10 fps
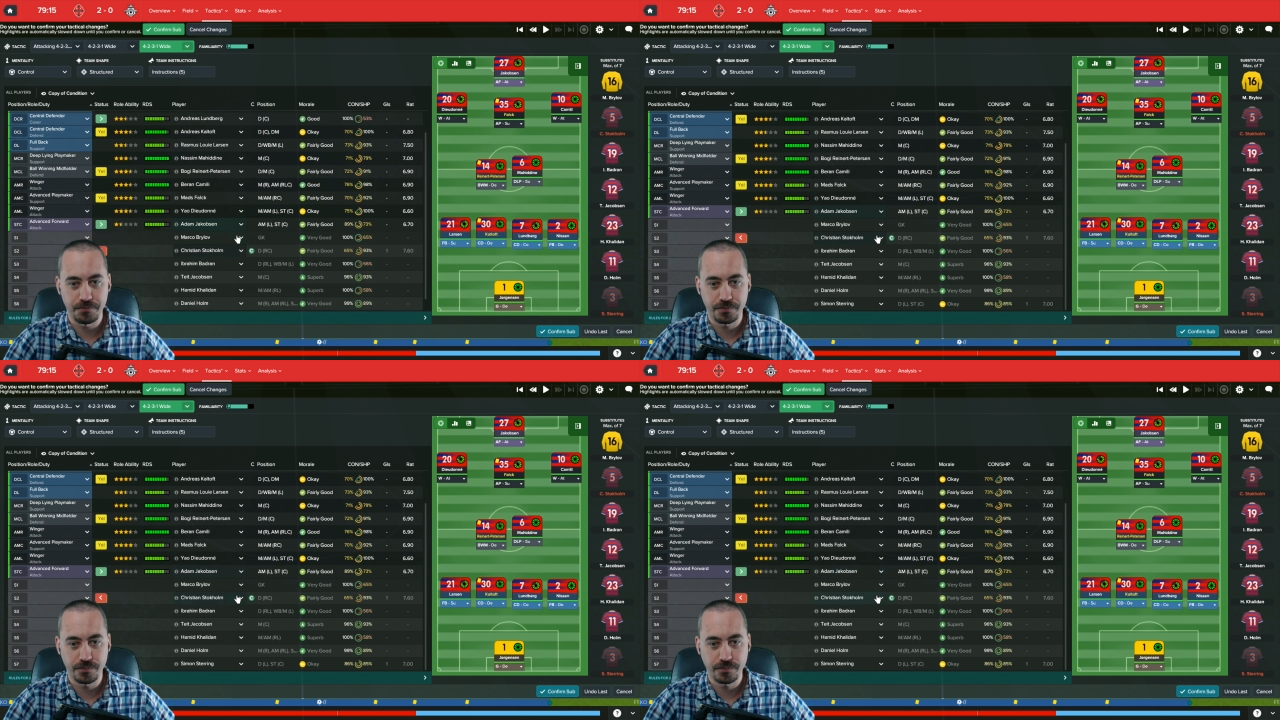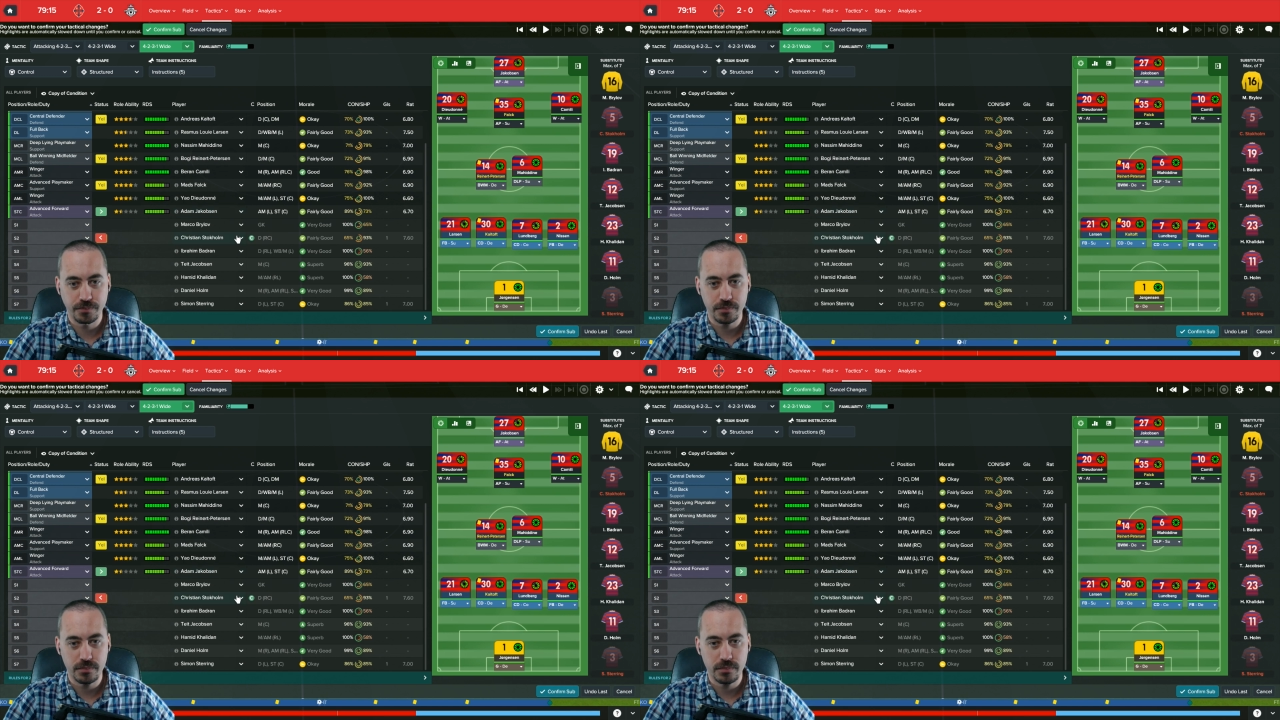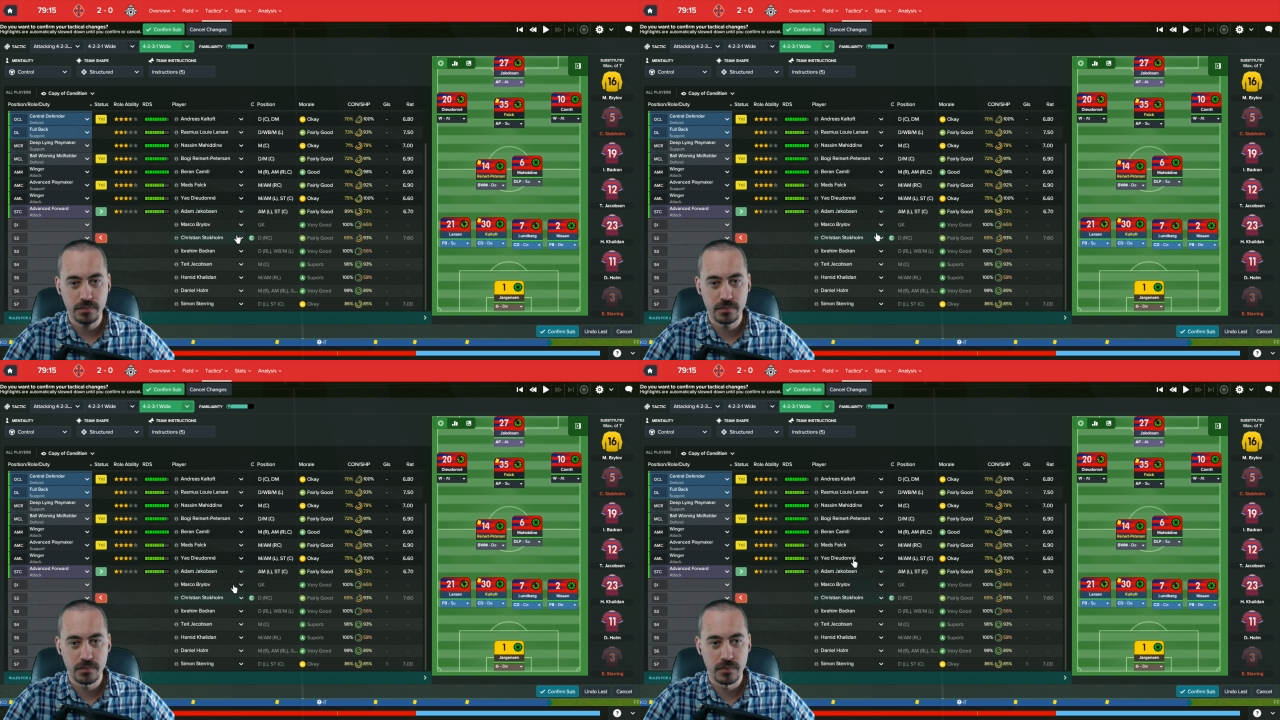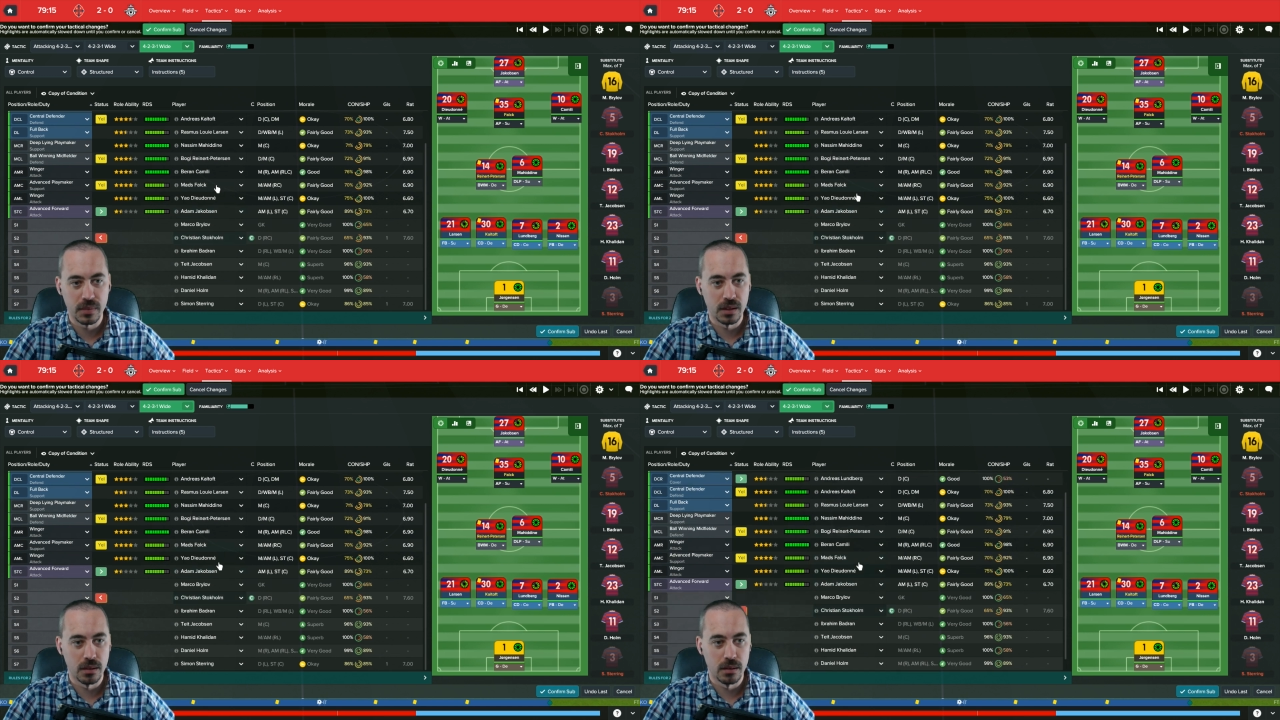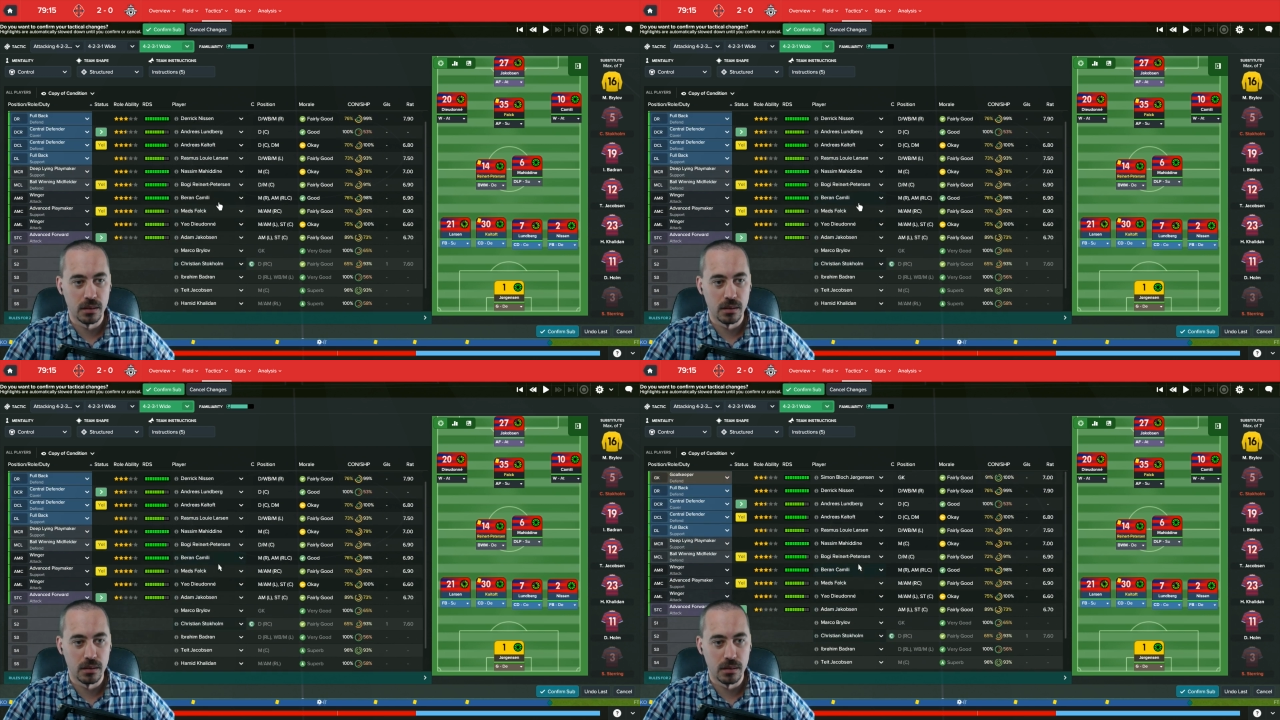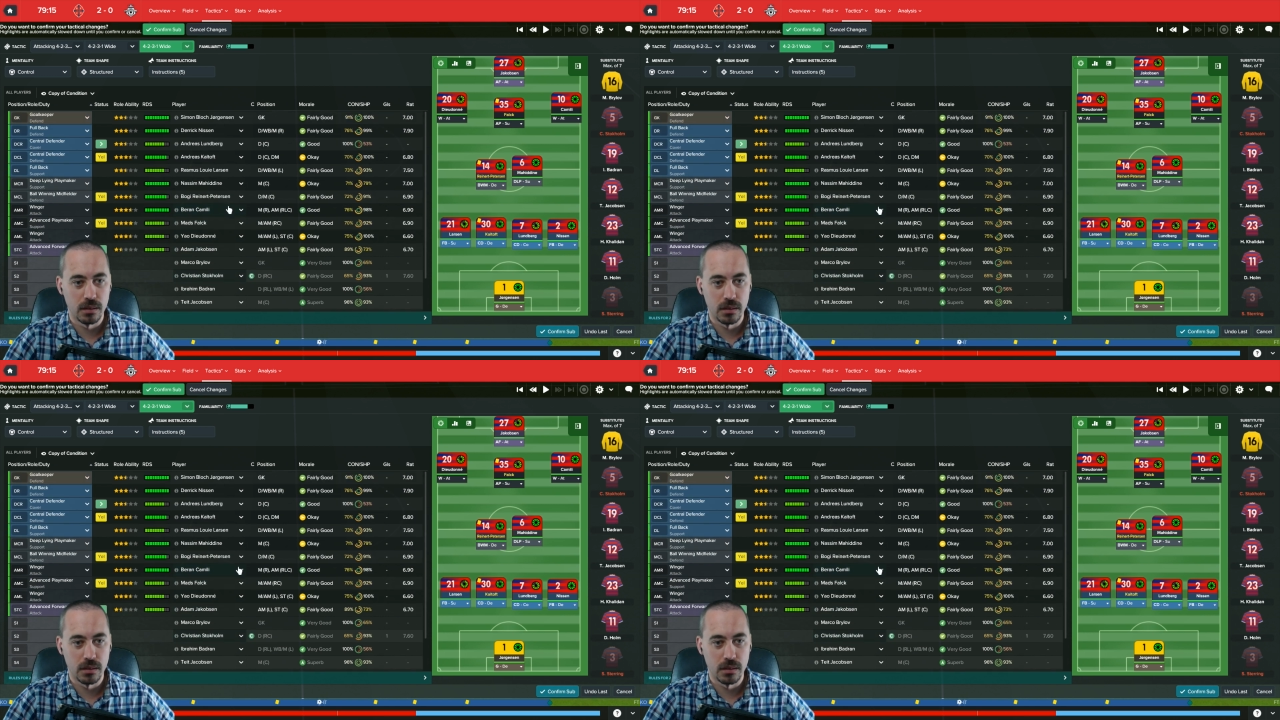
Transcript: No one is speaking in this clip.